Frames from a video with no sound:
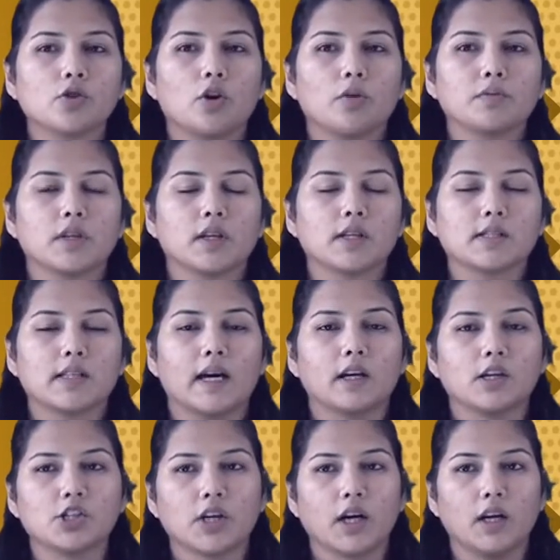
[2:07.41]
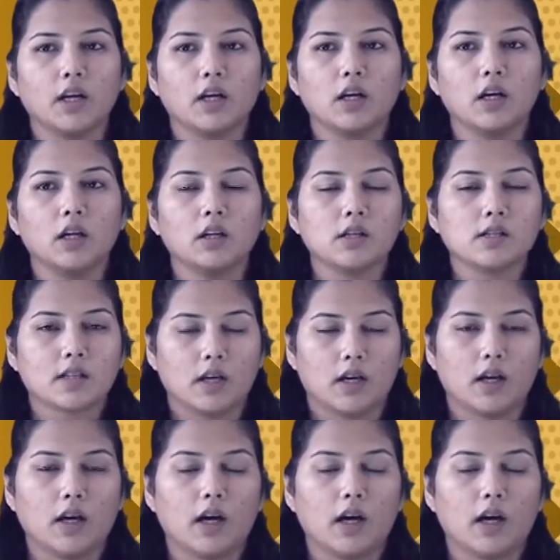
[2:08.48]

objects that are shining in the sky